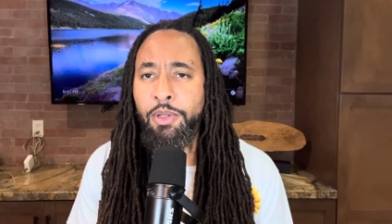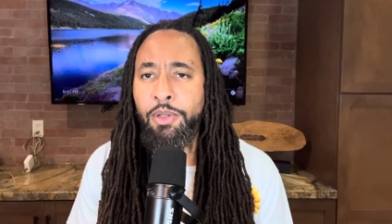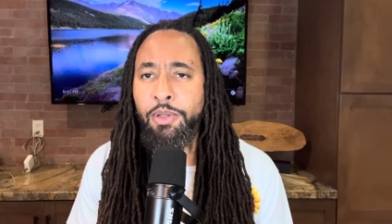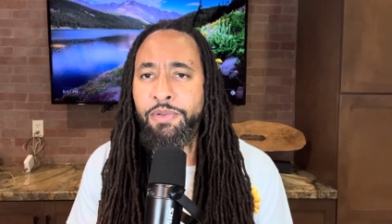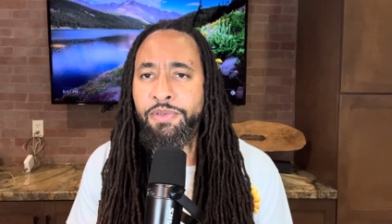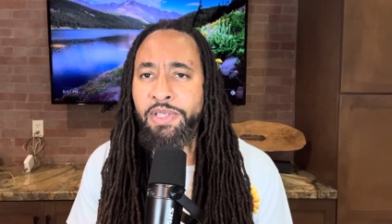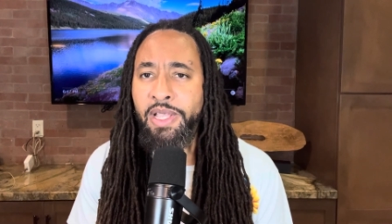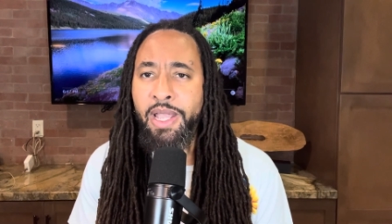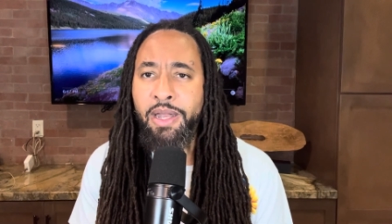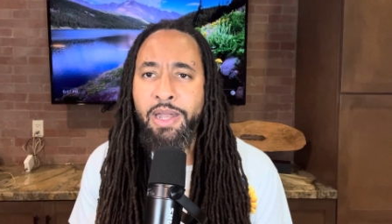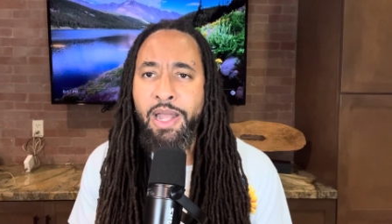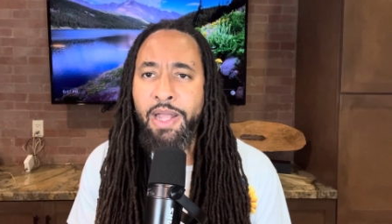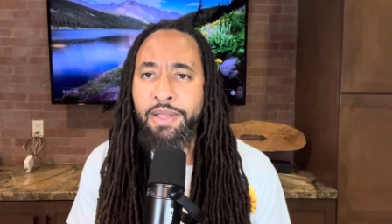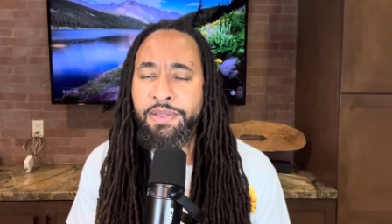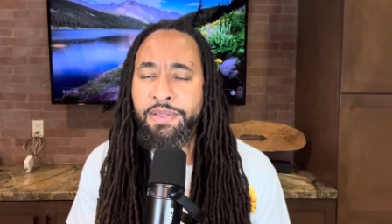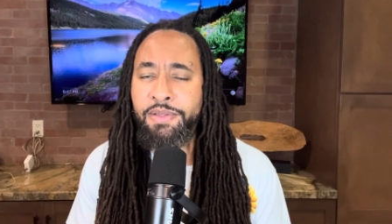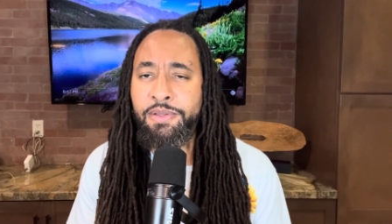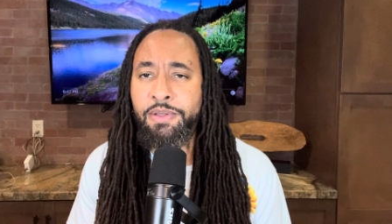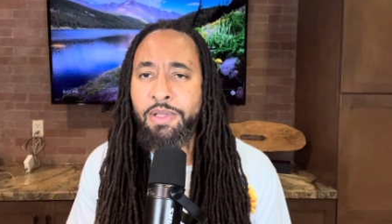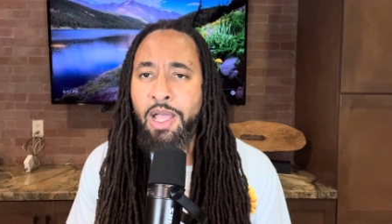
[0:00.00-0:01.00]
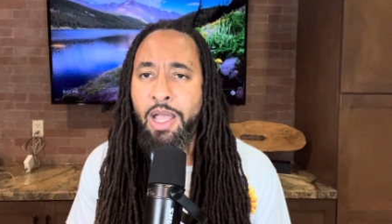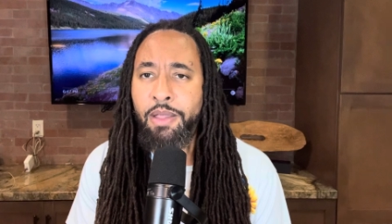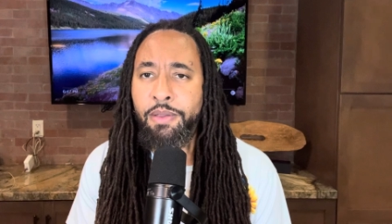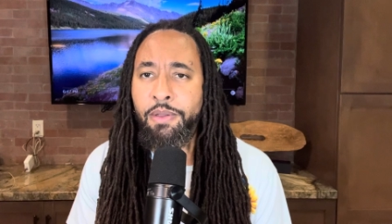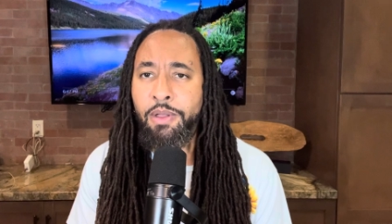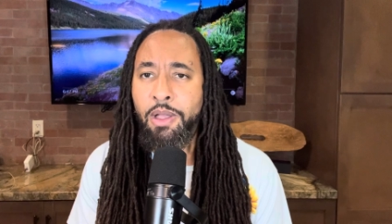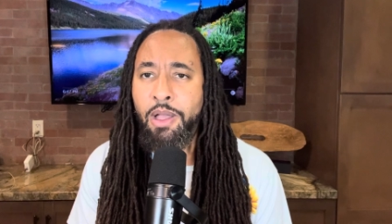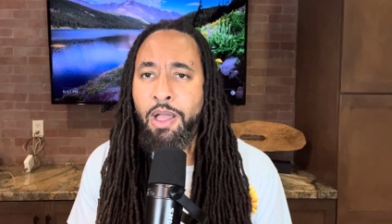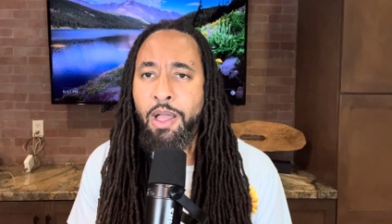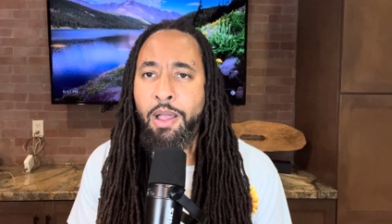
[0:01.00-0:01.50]
saying that's,
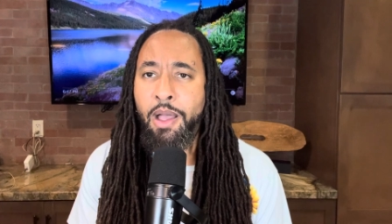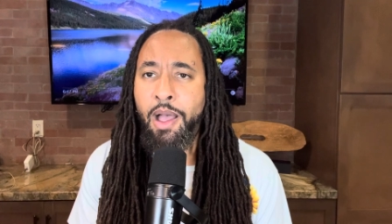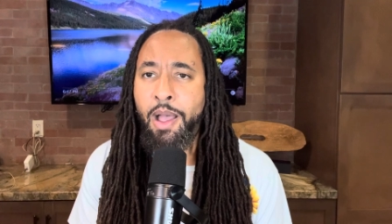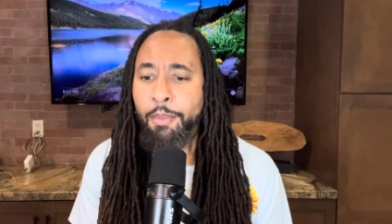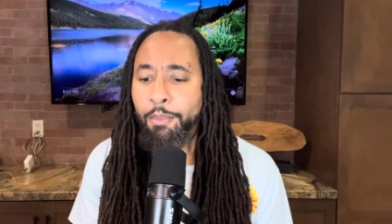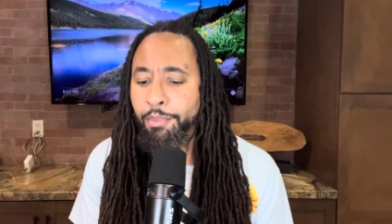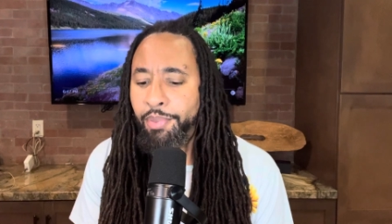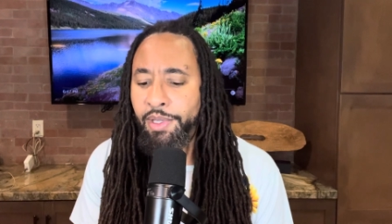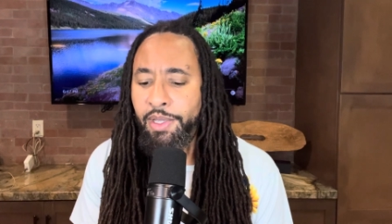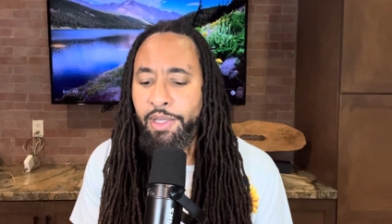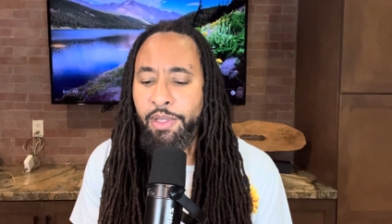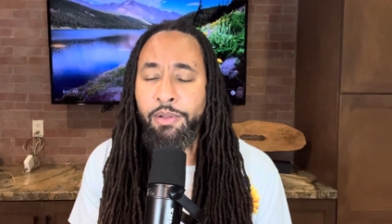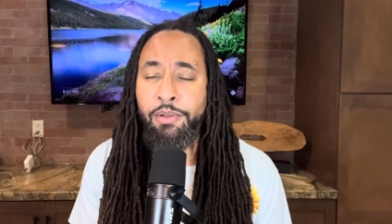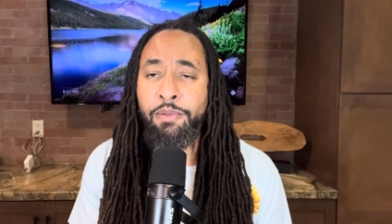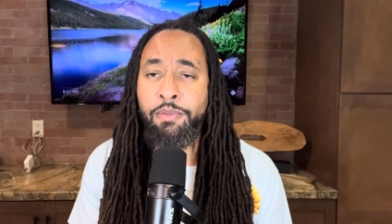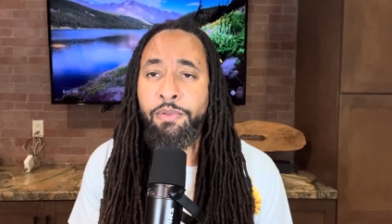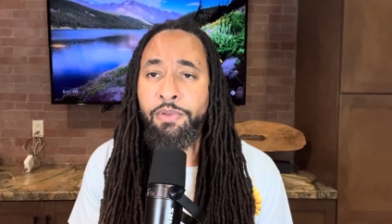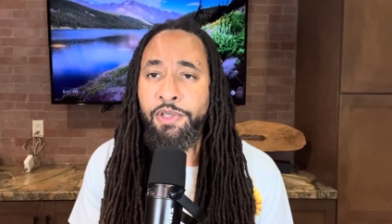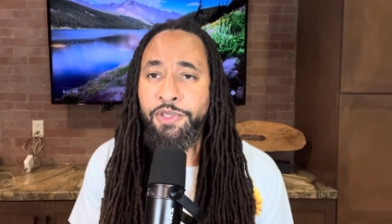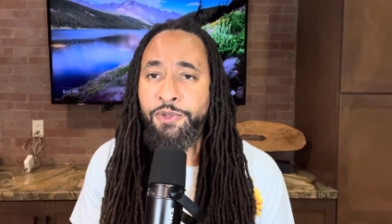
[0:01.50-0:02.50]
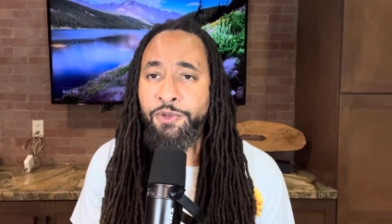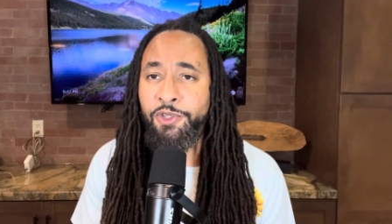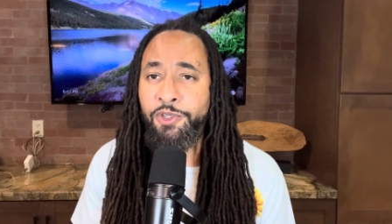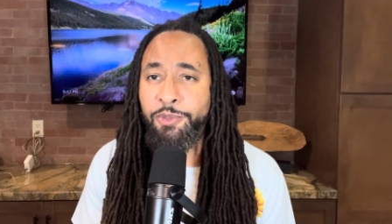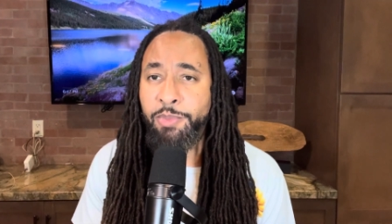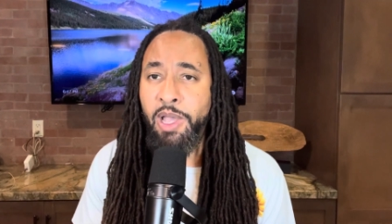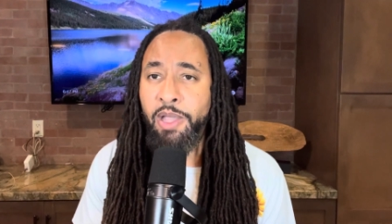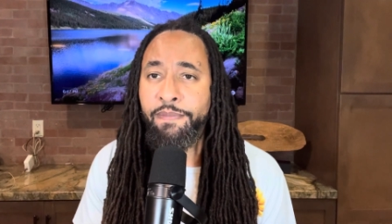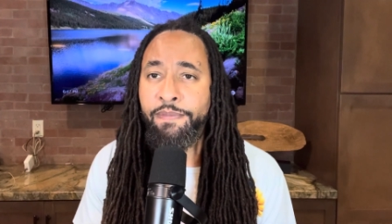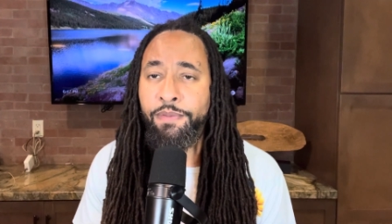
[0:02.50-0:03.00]
I- I'm being
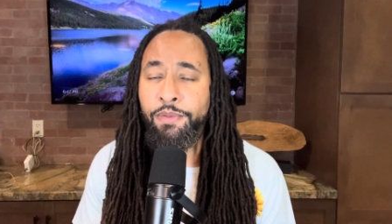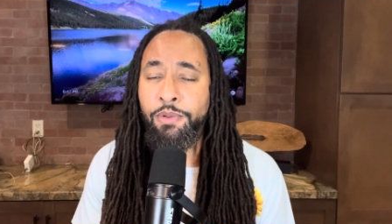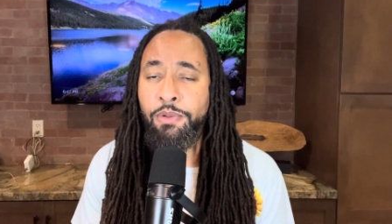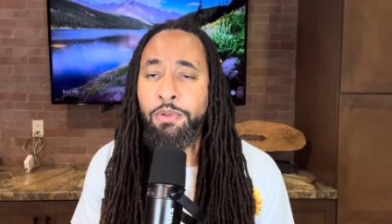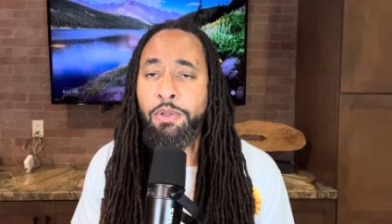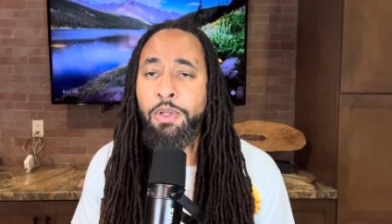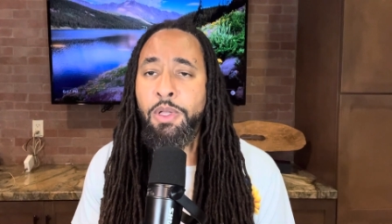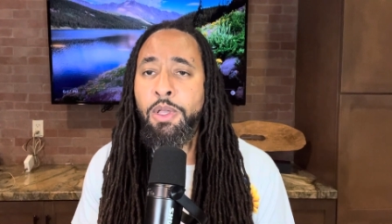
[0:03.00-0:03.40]
disrespectful